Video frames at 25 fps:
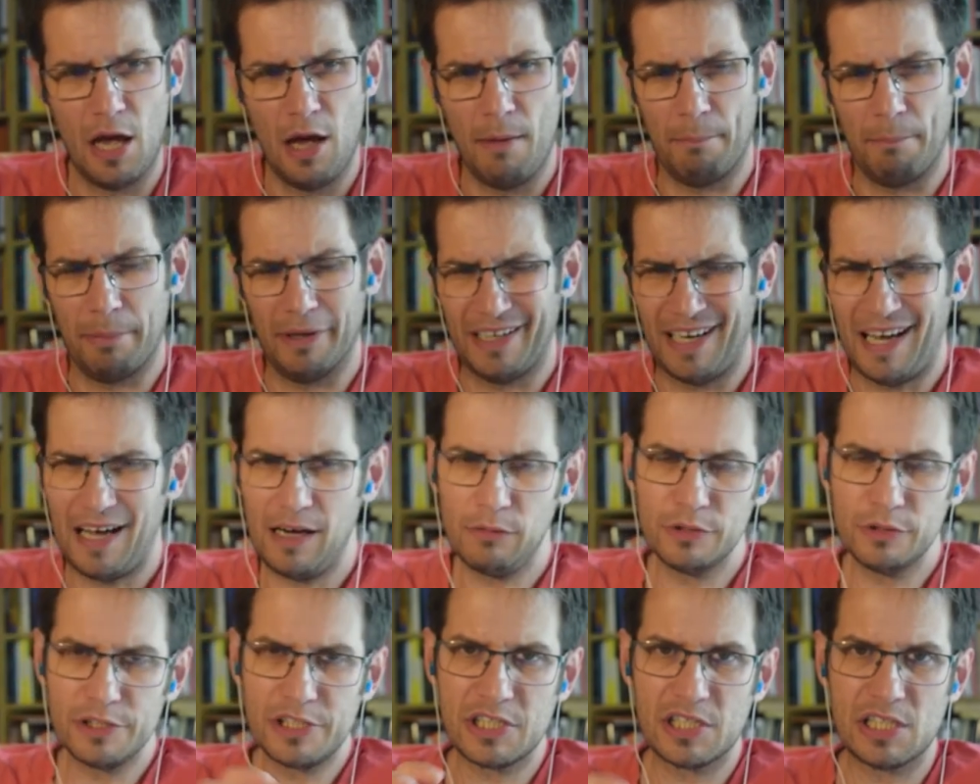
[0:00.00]
But I
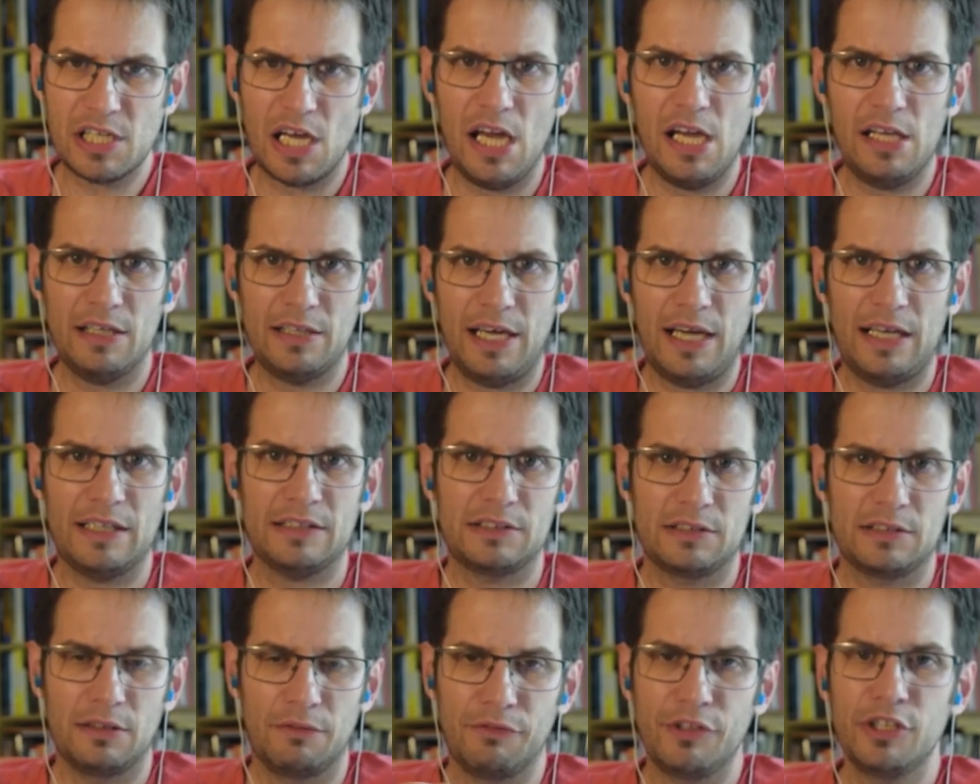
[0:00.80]
would say that
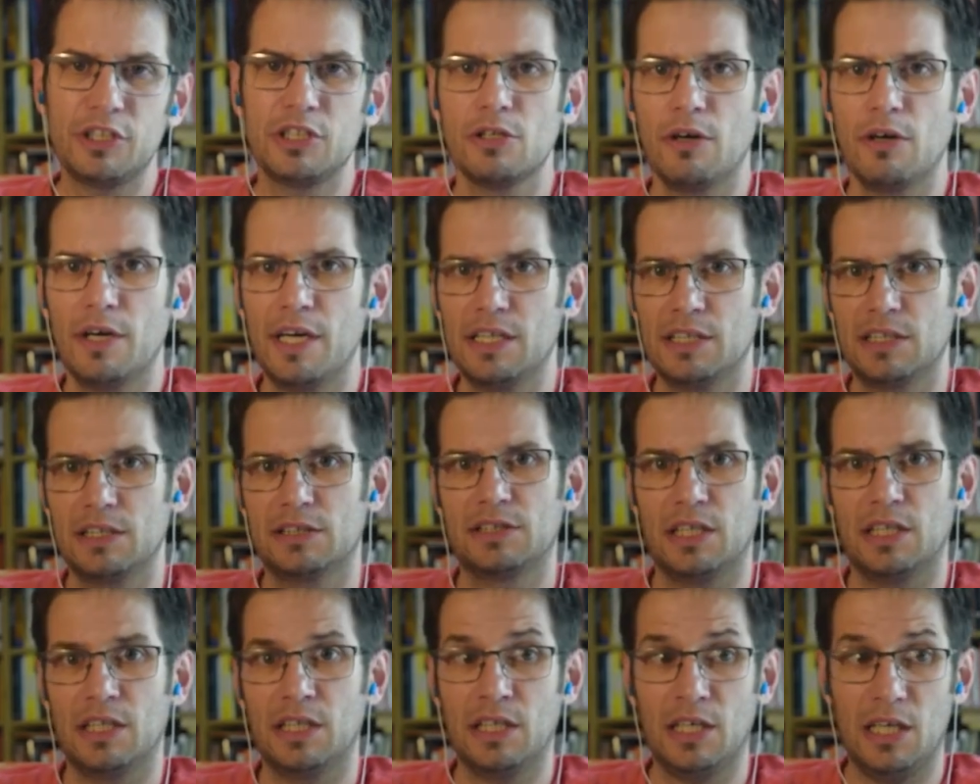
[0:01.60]
video
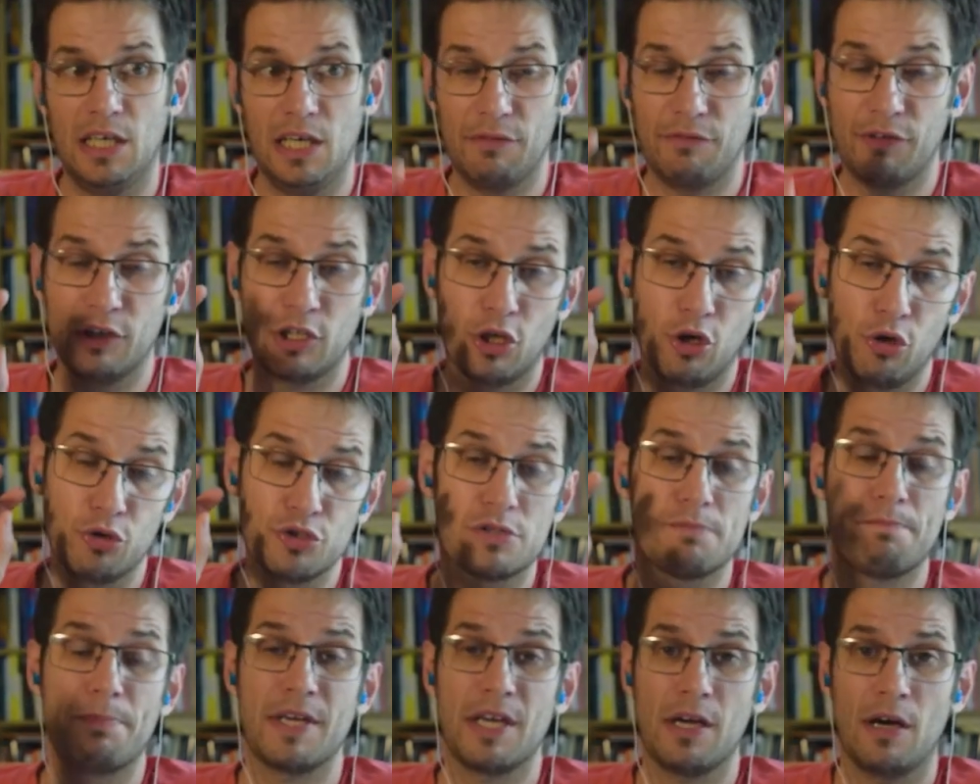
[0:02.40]
editing even goes
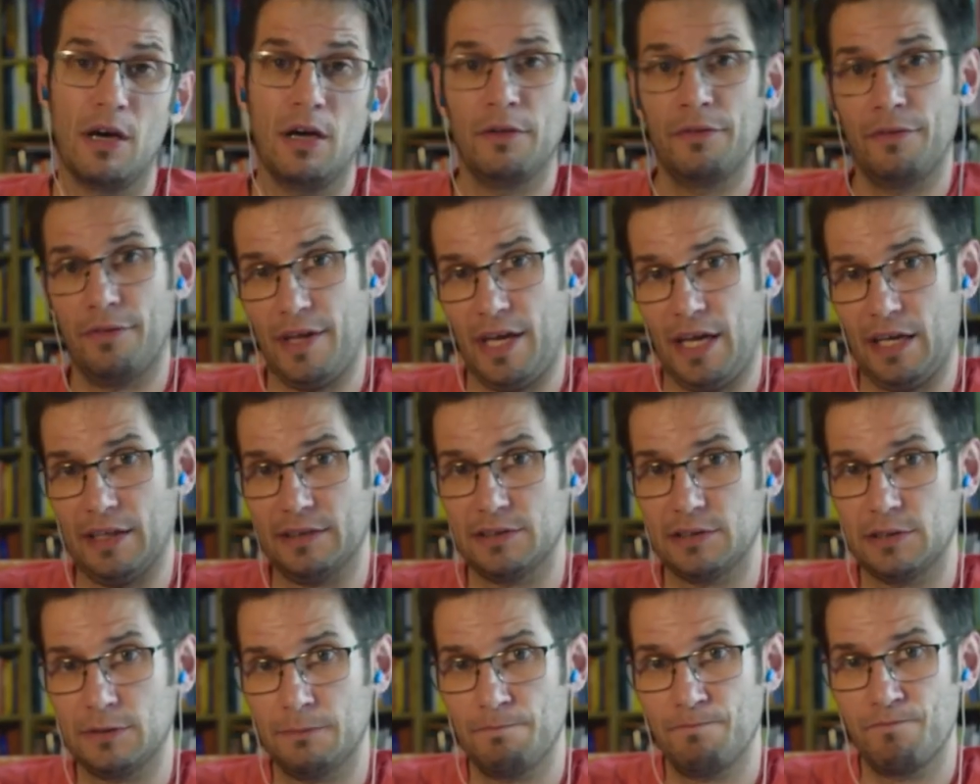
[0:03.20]
beyond
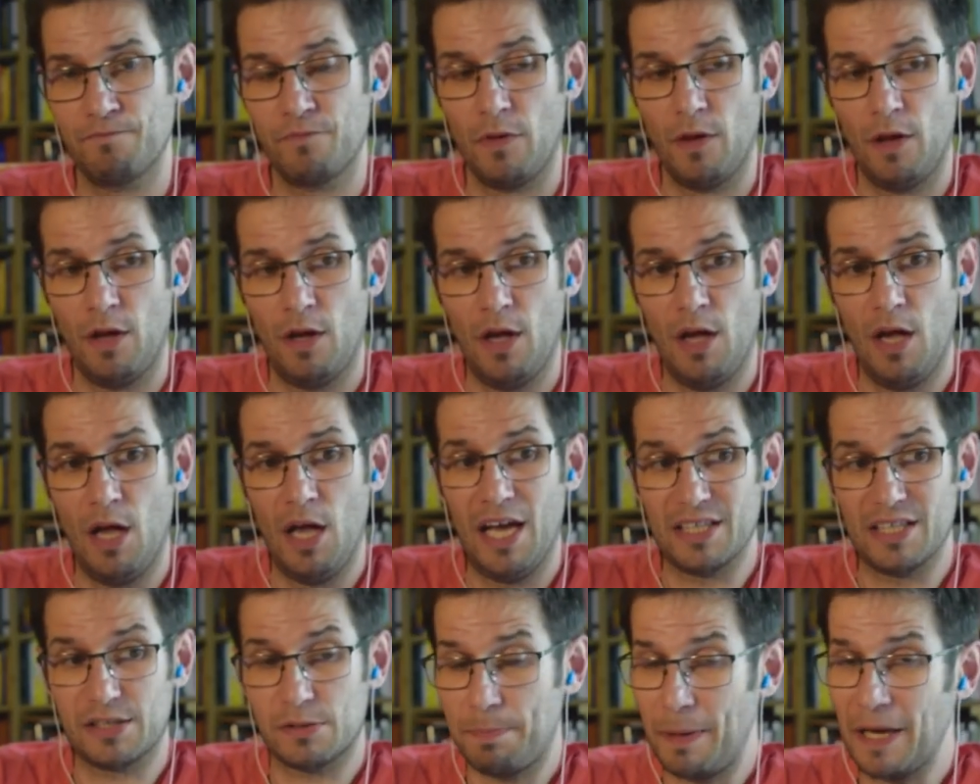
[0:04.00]
that,
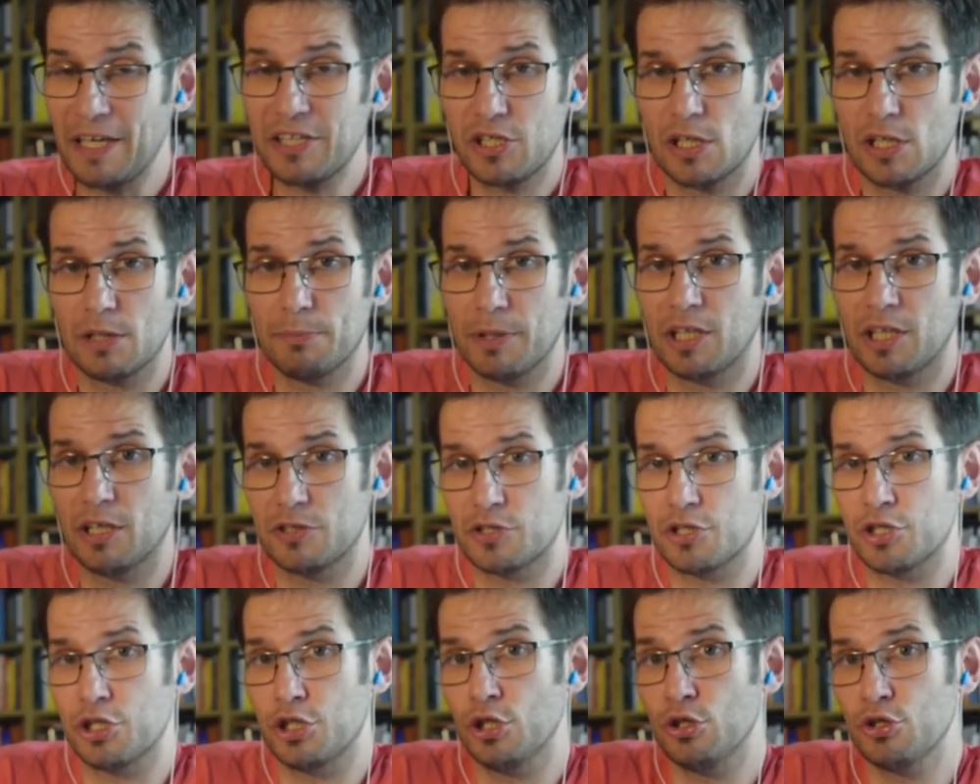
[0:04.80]
especially because
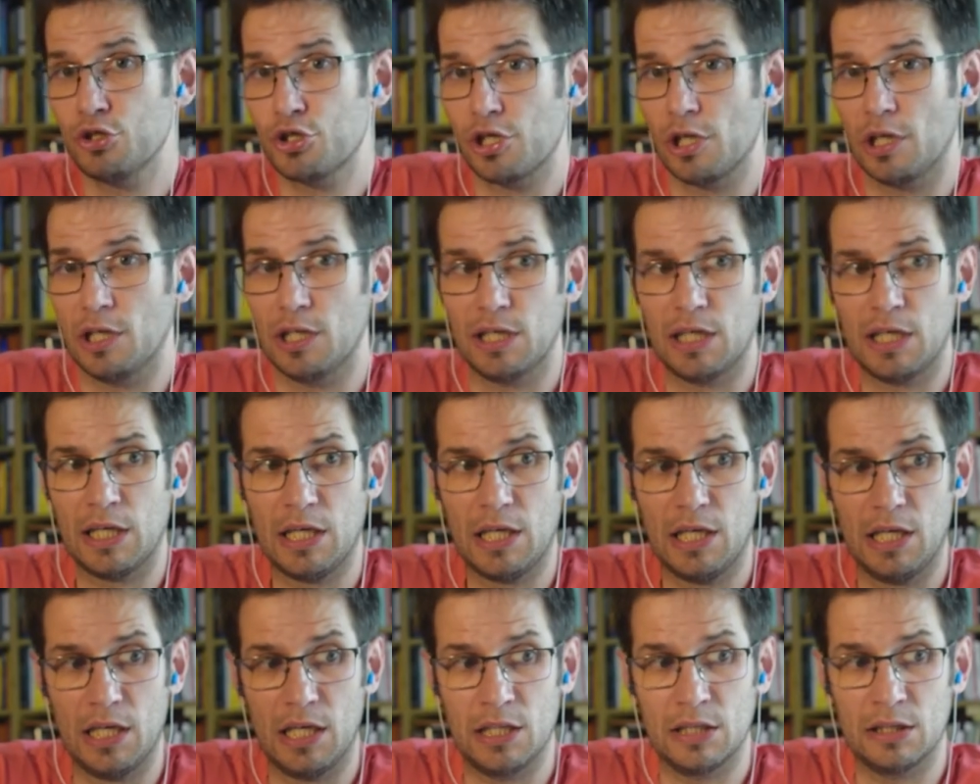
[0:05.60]

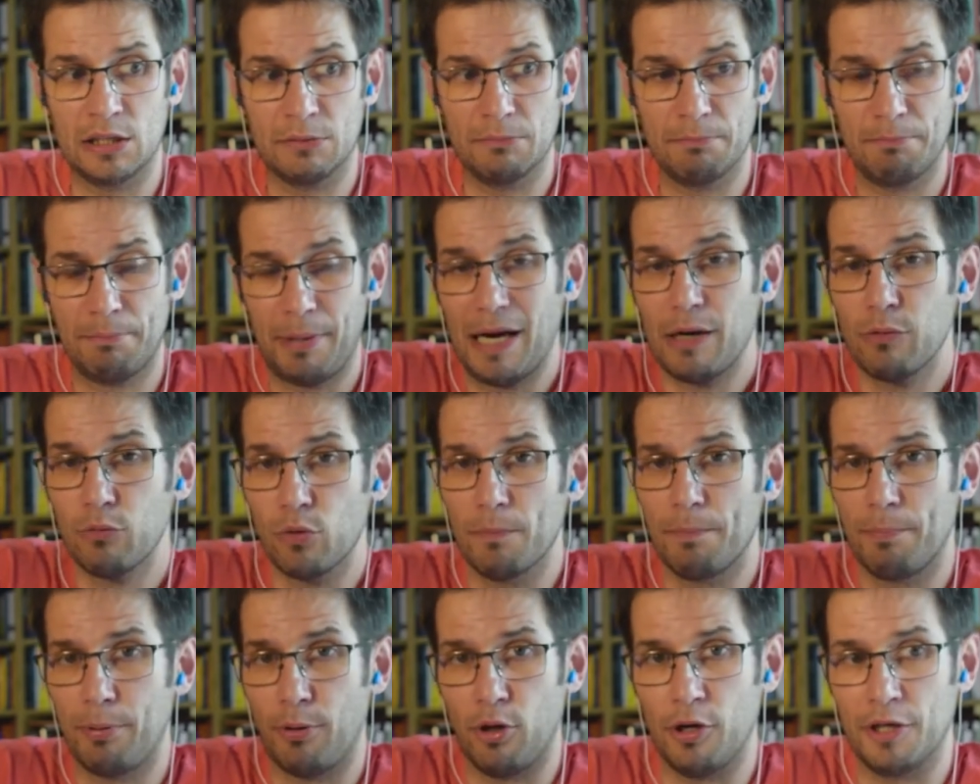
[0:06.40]
usually in
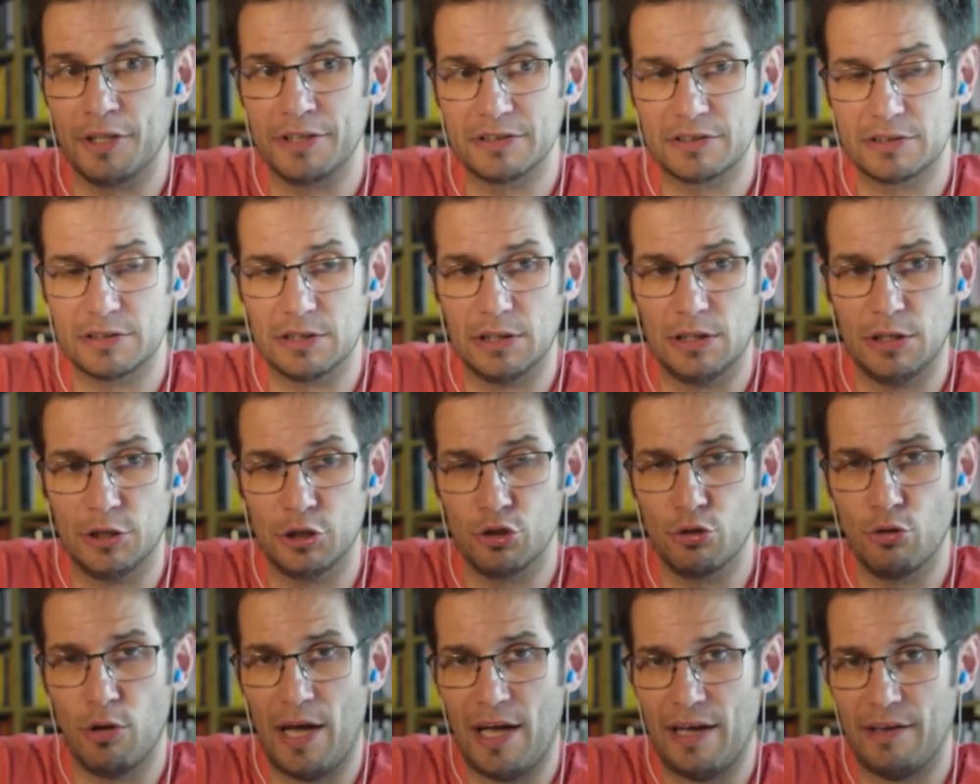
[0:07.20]
PowerPoint
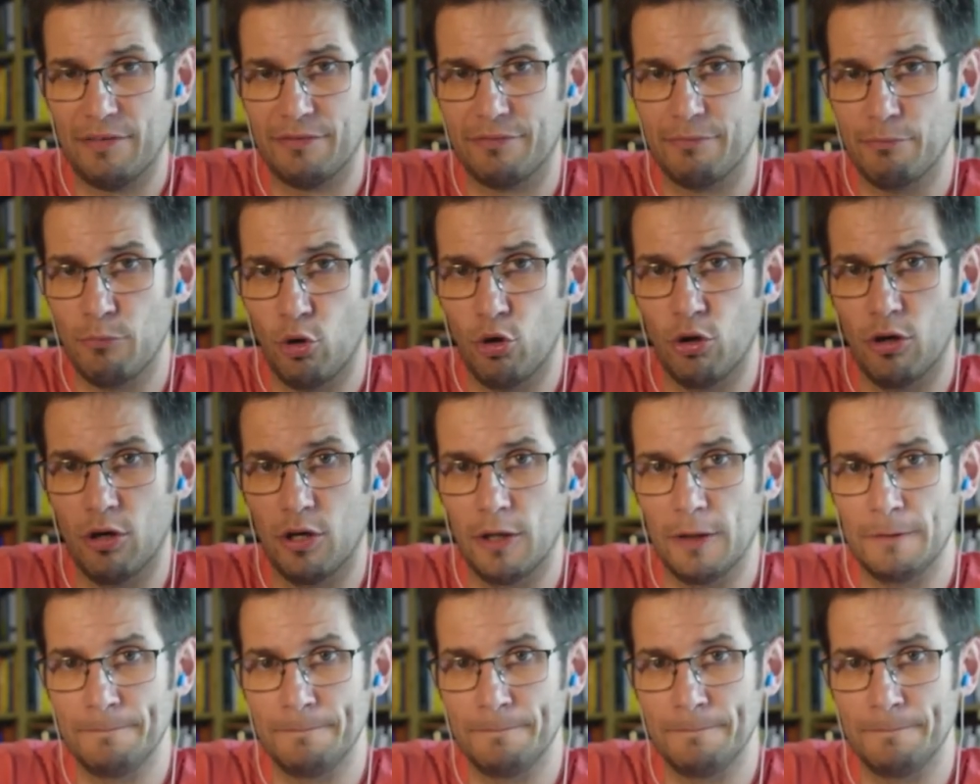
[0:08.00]
you have more,